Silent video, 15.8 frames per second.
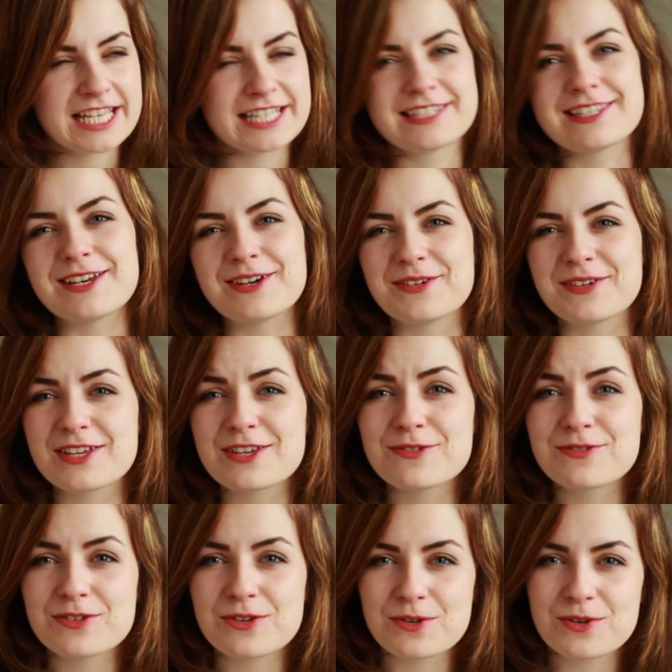So
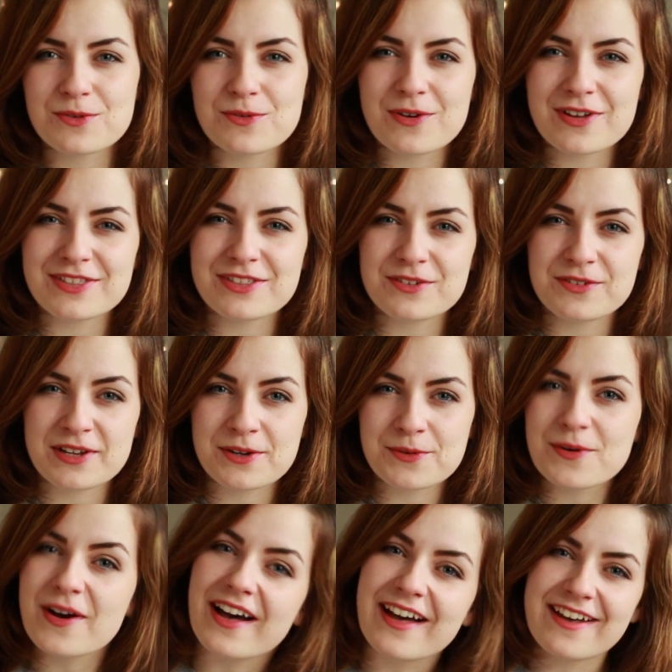if you're wondering
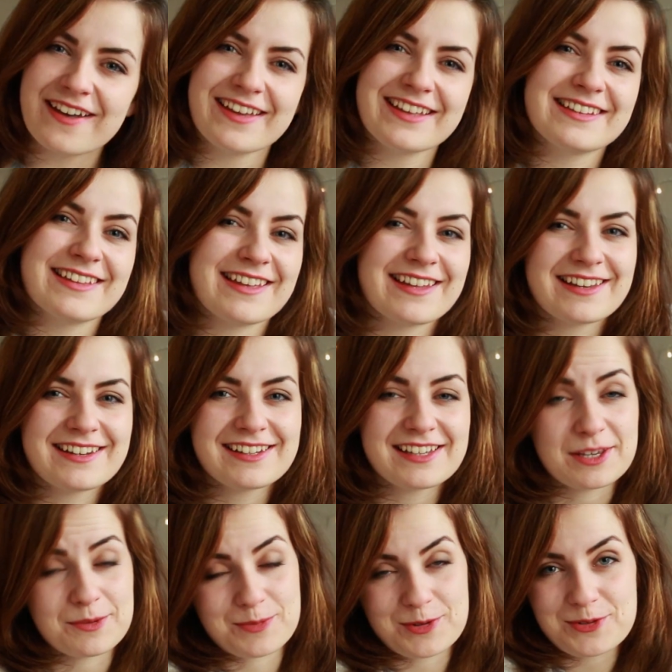why, then
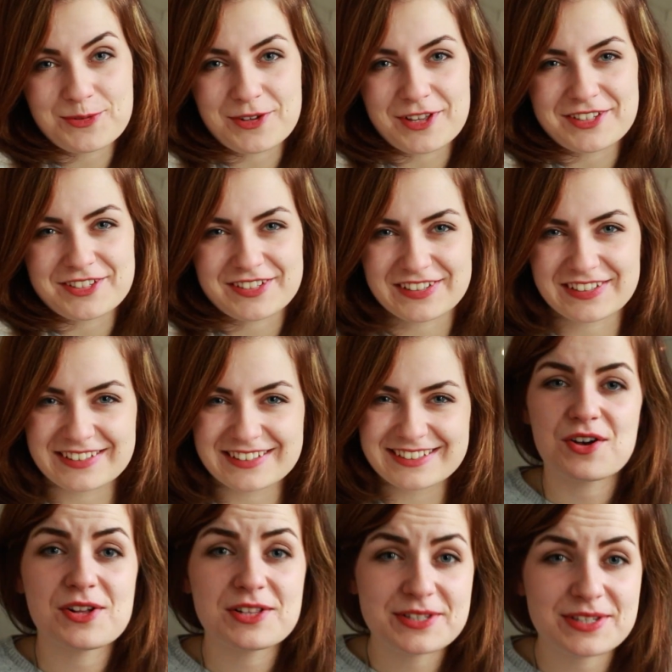keep on watching.
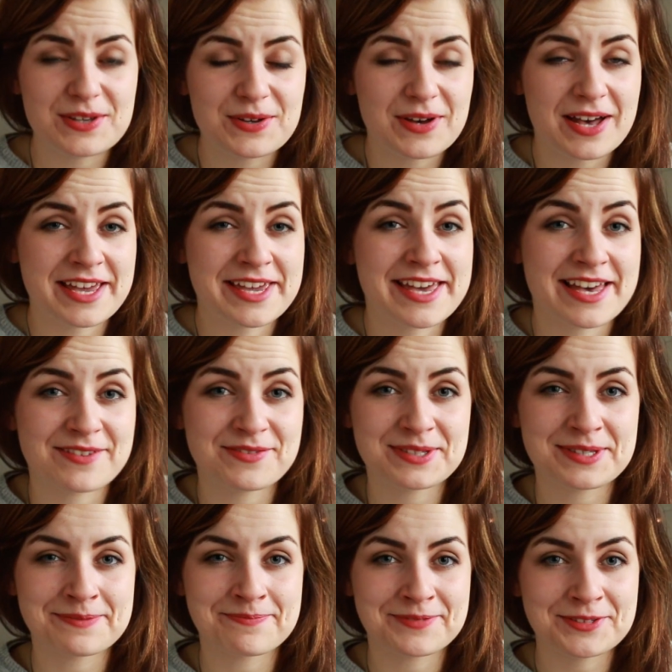Also, I have
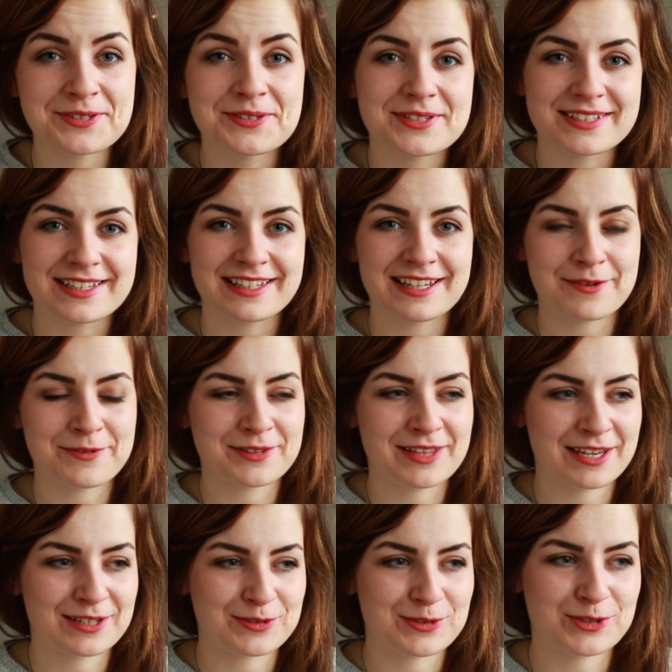some news that I would
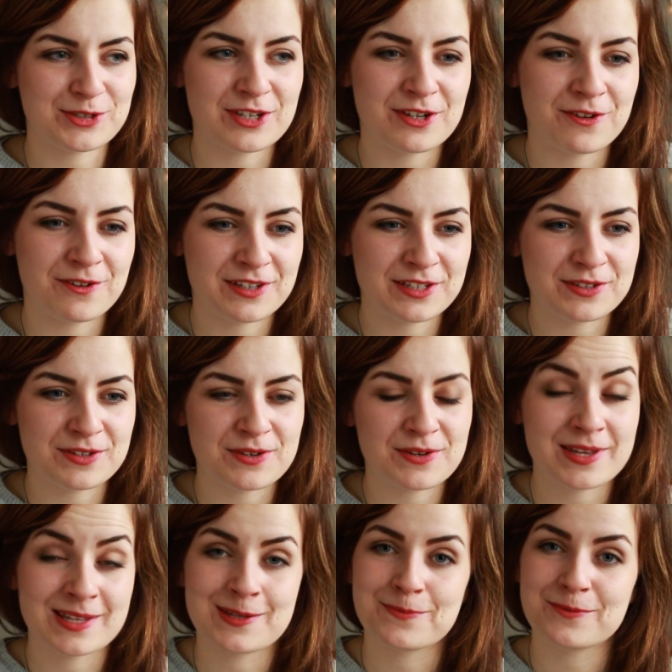like to share with you
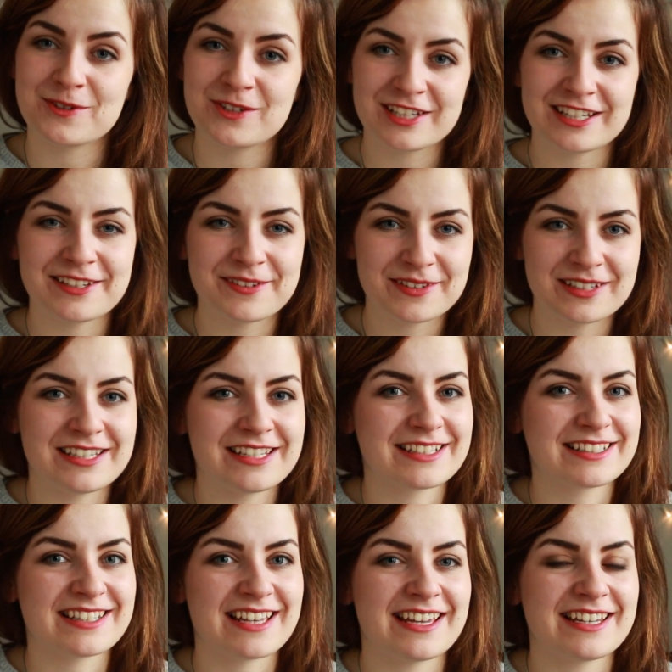and I'm really
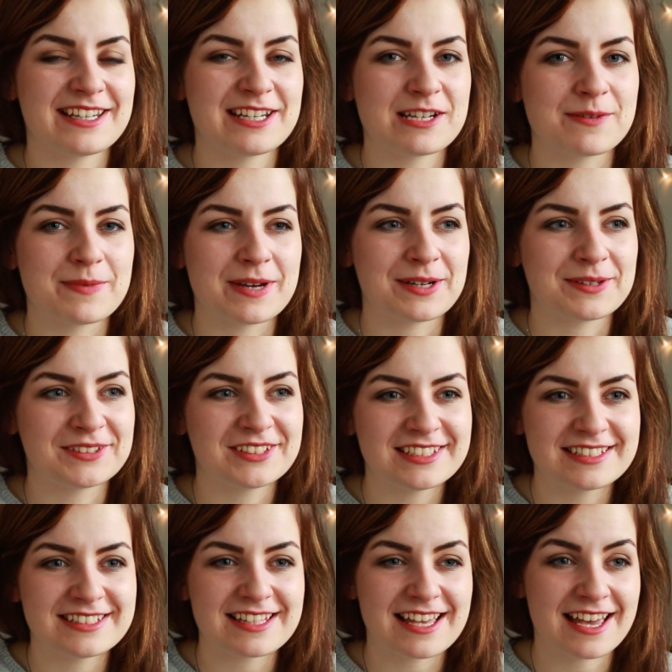excited about this.